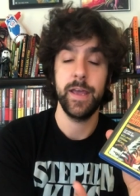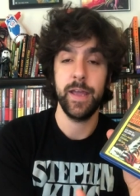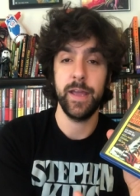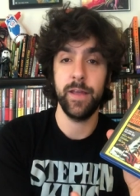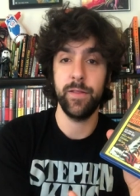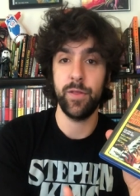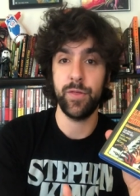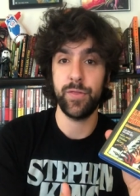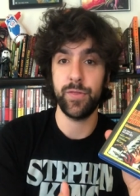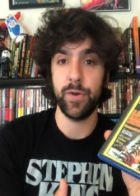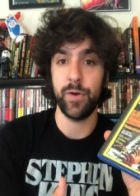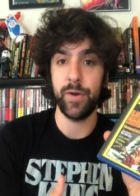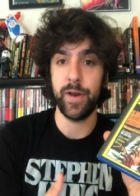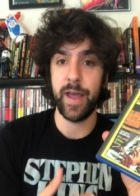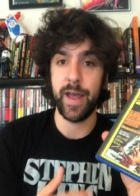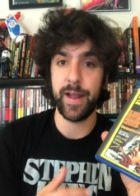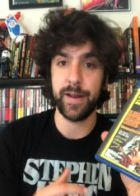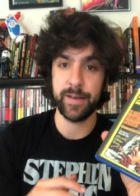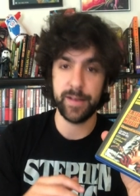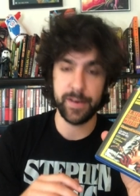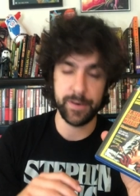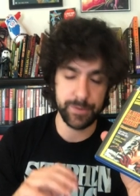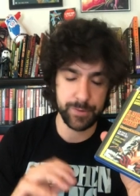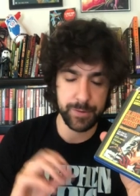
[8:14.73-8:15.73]
in the third
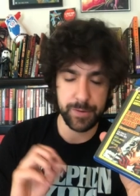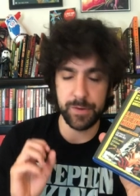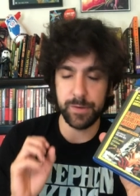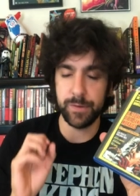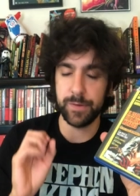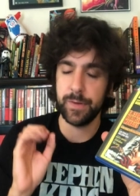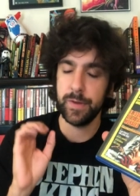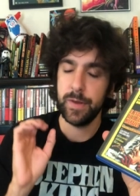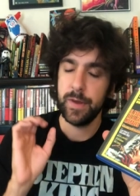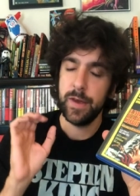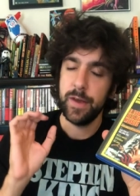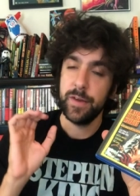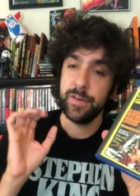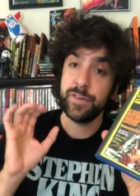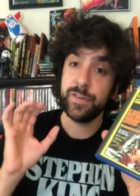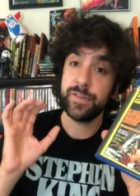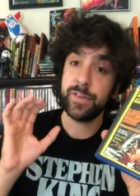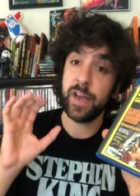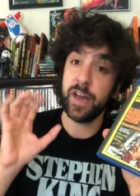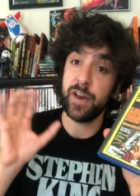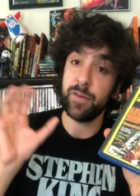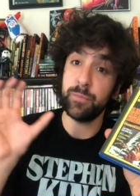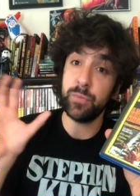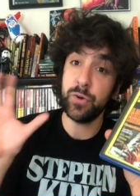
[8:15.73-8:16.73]
act and she's she's
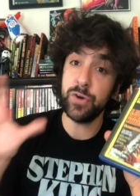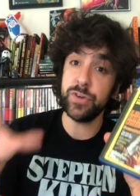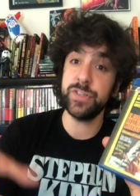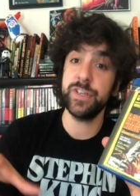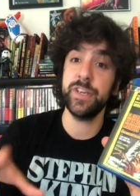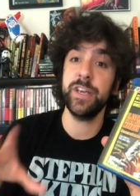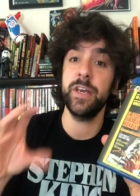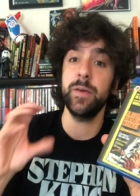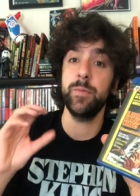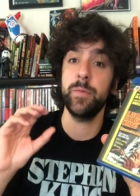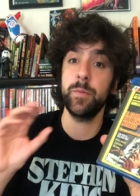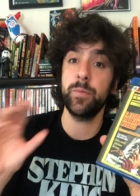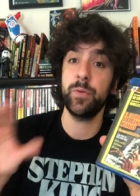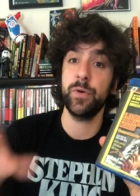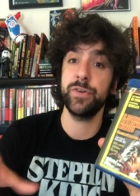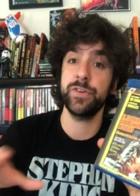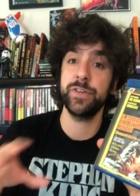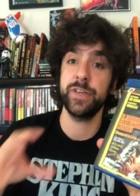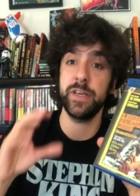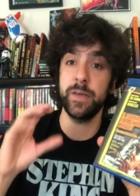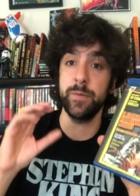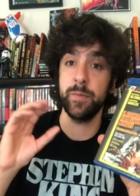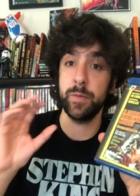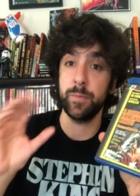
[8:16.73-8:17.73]
kind of pushing him and
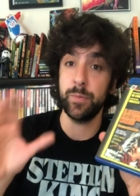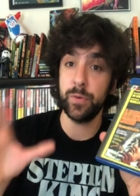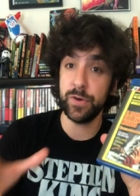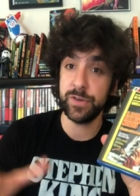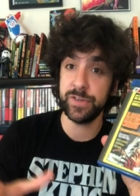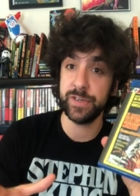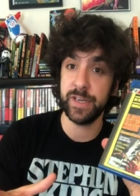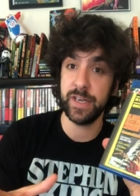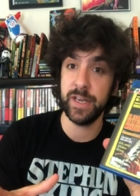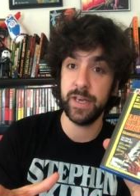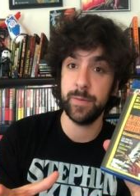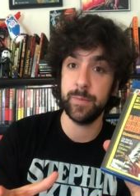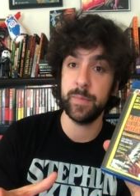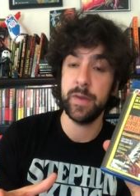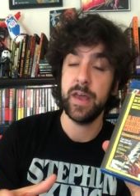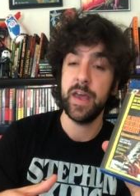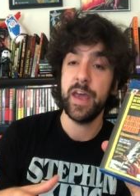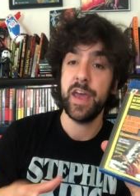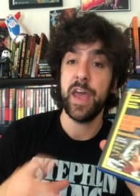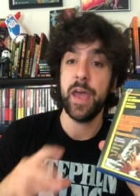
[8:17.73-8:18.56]
pushing him and pushing him